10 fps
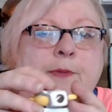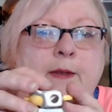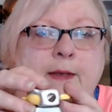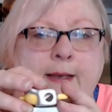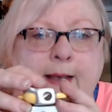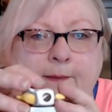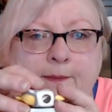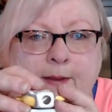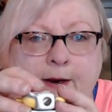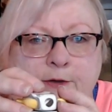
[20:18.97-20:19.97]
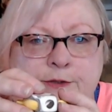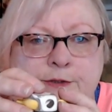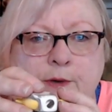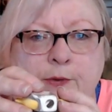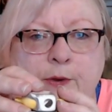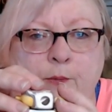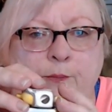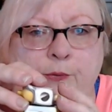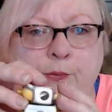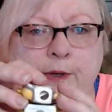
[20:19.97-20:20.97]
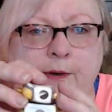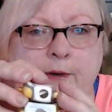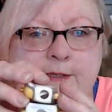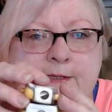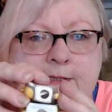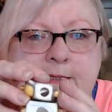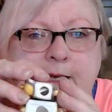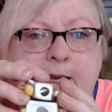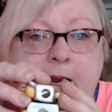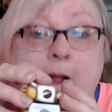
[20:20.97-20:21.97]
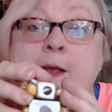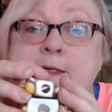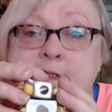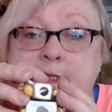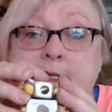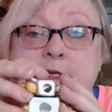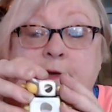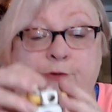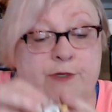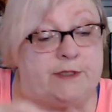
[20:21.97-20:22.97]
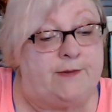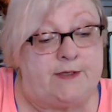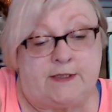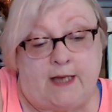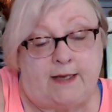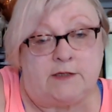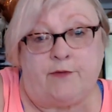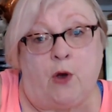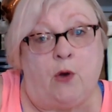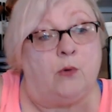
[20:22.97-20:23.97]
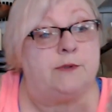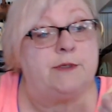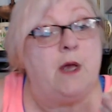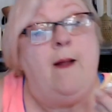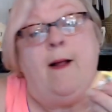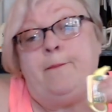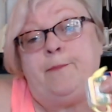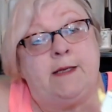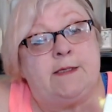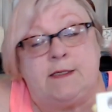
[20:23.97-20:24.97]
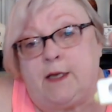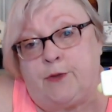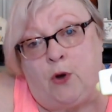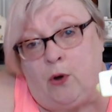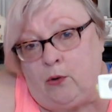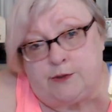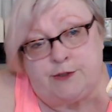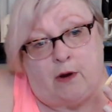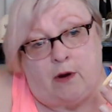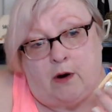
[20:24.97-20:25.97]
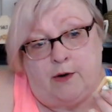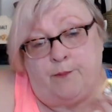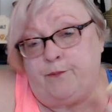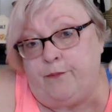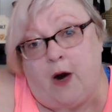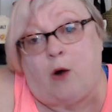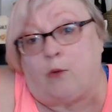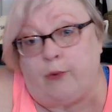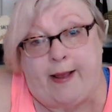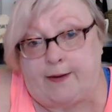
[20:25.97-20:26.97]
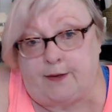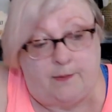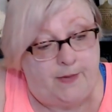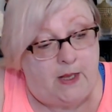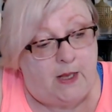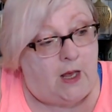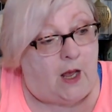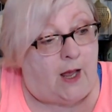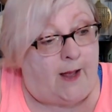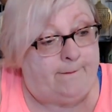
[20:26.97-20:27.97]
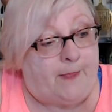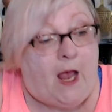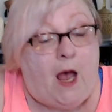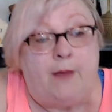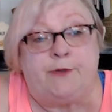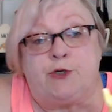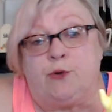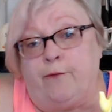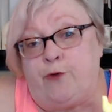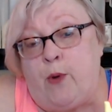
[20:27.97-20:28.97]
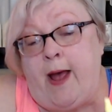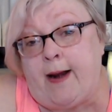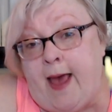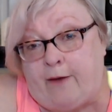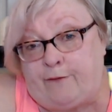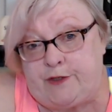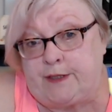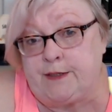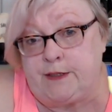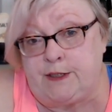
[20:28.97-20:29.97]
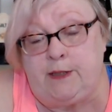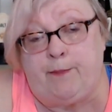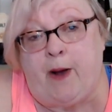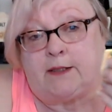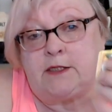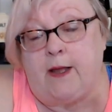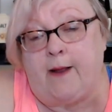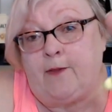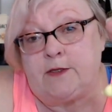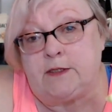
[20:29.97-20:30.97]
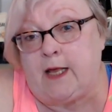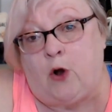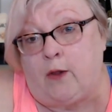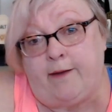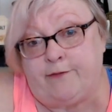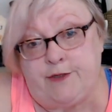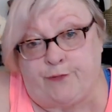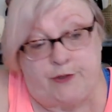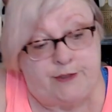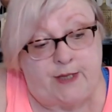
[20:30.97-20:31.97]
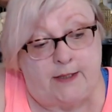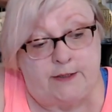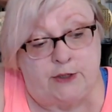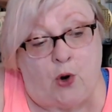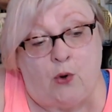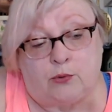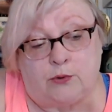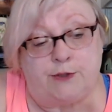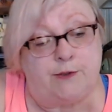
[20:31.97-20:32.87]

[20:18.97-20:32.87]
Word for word: get it there so that you can see, see the difference in the size of the holes. As I said, the holes are, are random. Um, I'm sure if you had a half a dozen teapots like this, they'd all have different sized holes.